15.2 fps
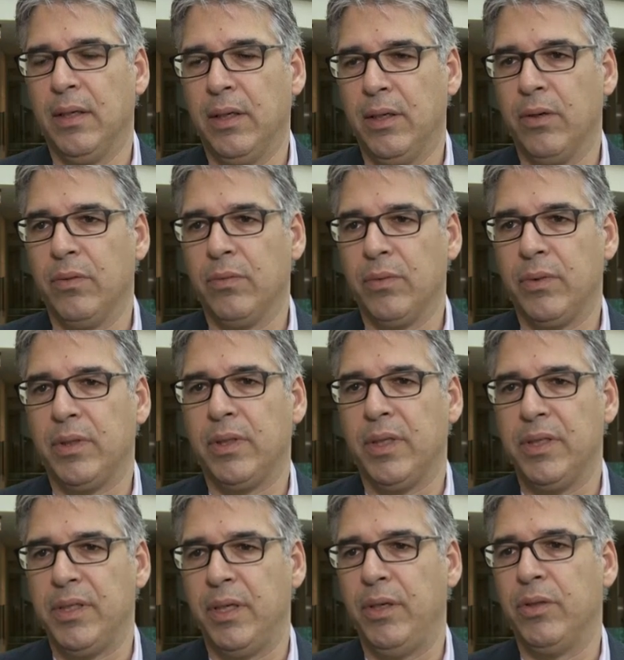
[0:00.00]
you know,
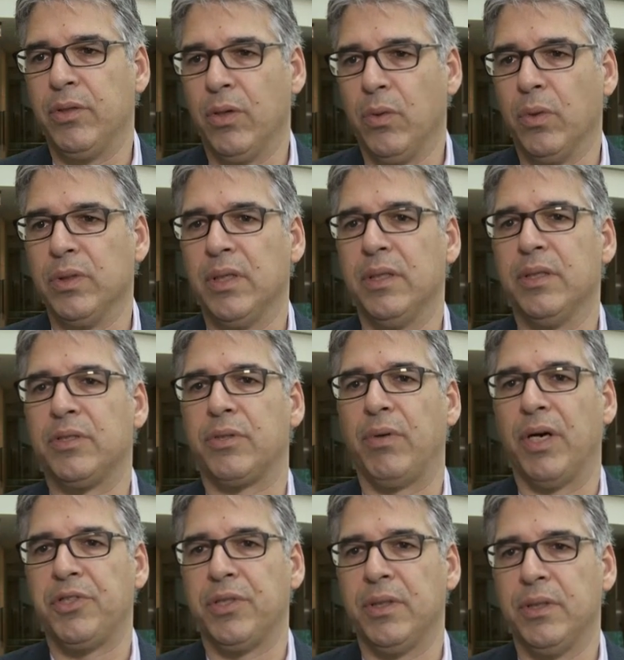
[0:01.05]
continued to hold the
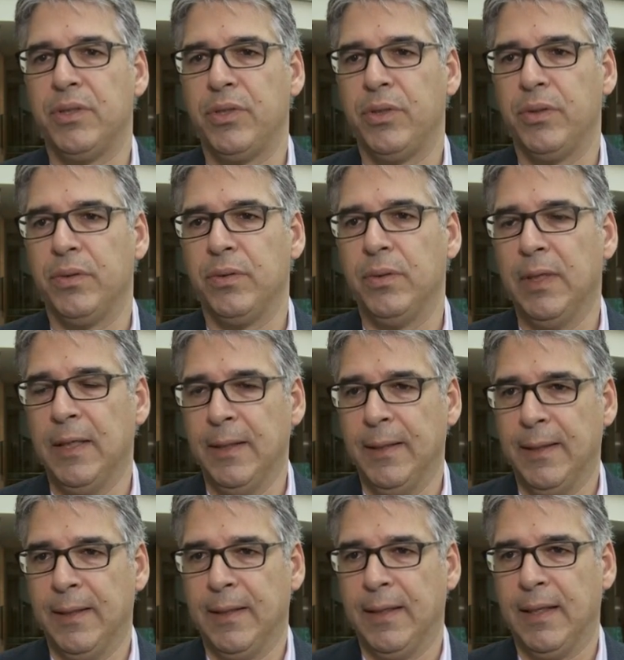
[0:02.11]
discretion to
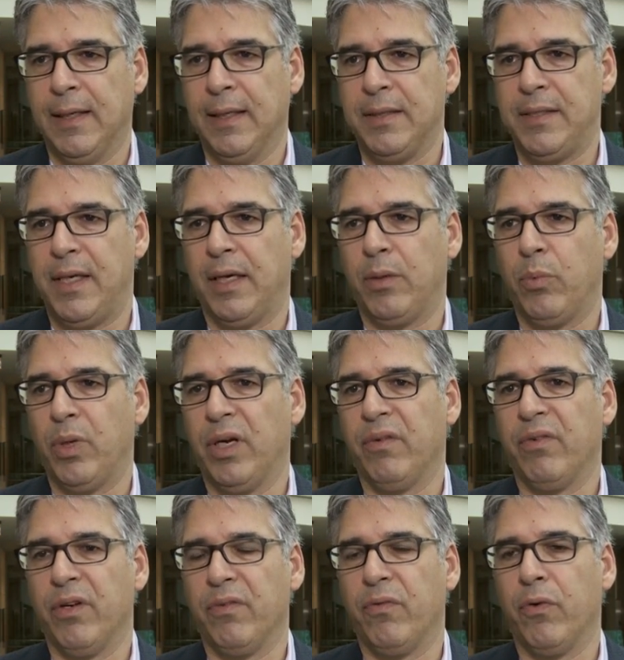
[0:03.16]
uh, take
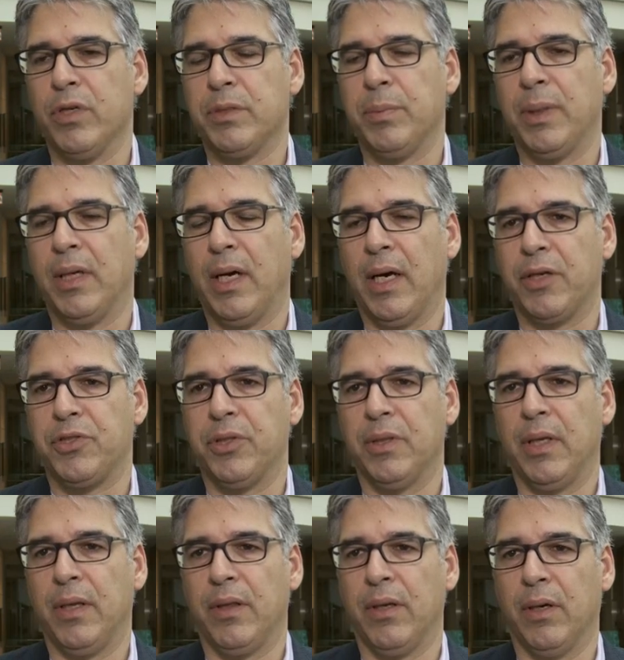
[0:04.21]
whatever enforcement
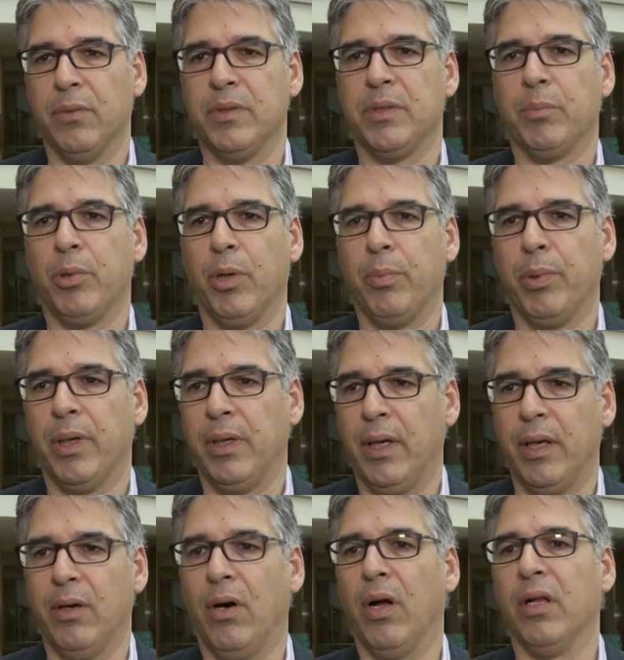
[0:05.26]
action they thought was appropriate
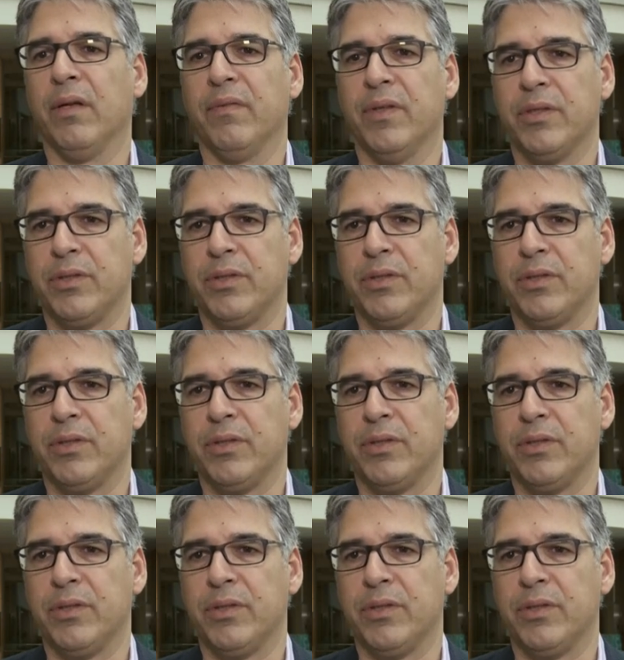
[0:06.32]
in all of the